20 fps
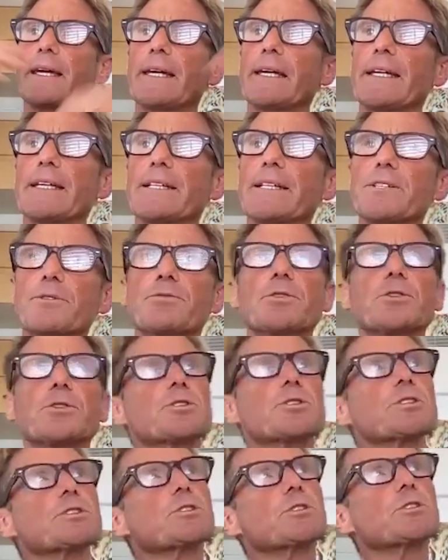is if you
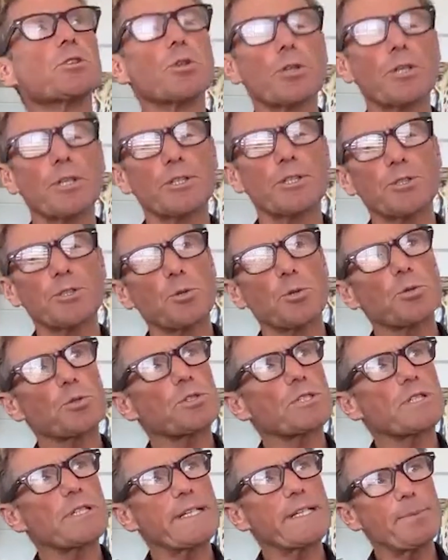just look at your
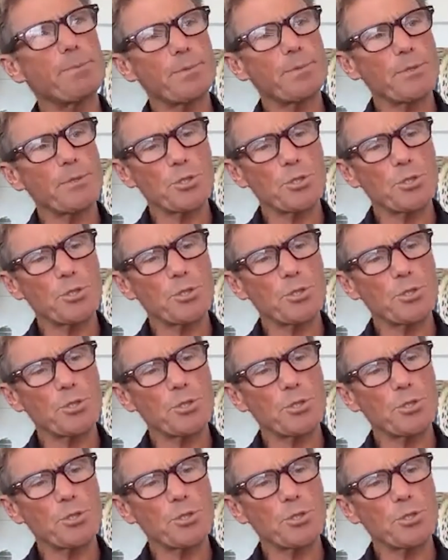sleep